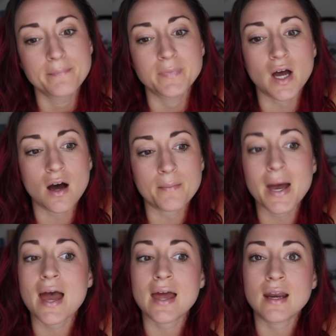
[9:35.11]

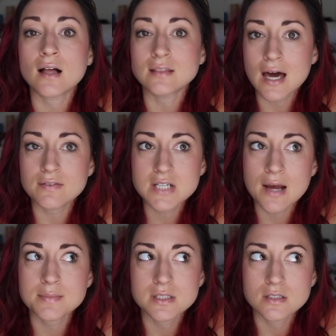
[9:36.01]
And a lot of
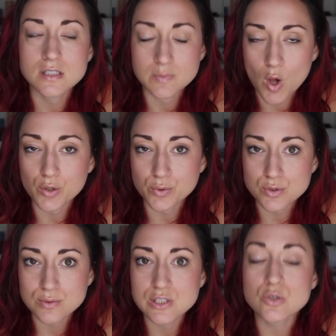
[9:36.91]
times smaller
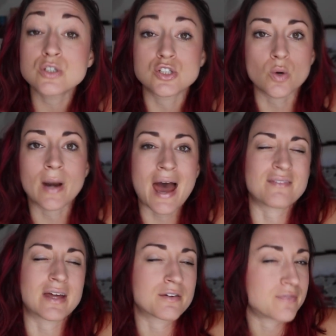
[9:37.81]
grocery stores don't
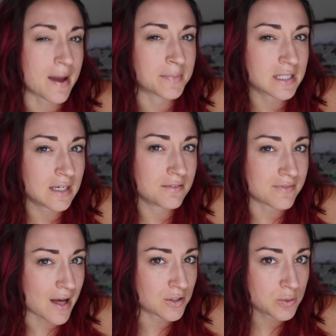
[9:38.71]
have like family
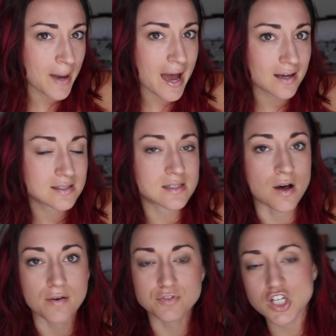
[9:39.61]
value packs
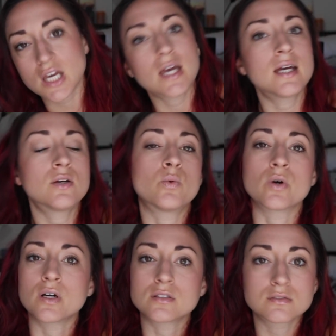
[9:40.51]
of chicken
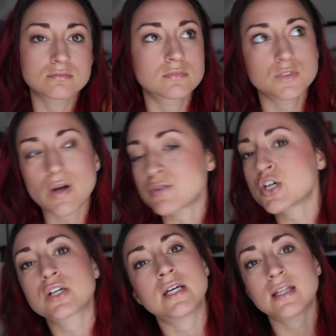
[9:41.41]
or ground
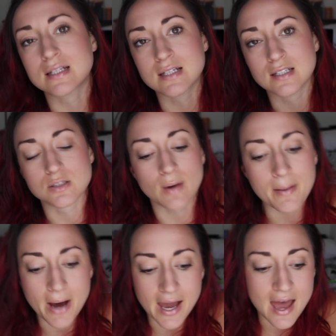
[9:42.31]
turkey. That's at least what I
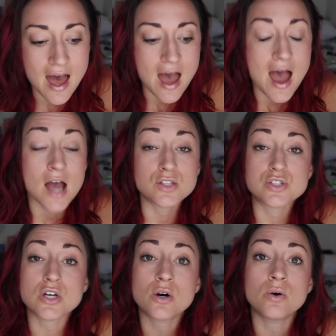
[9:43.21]
buy. And
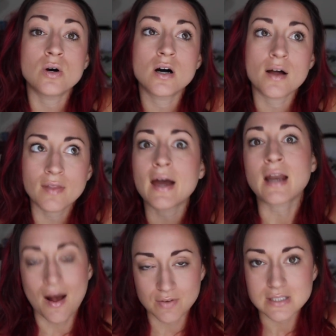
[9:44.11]
so online,
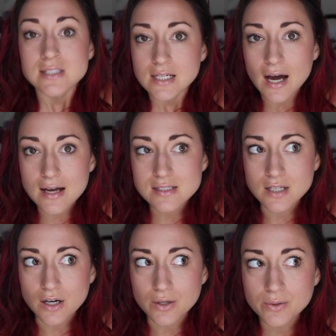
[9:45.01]
obviously
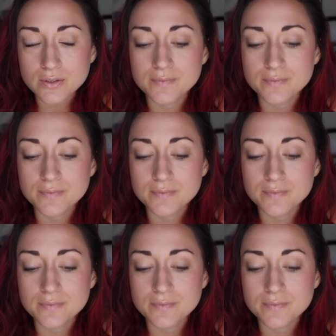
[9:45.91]
Costco,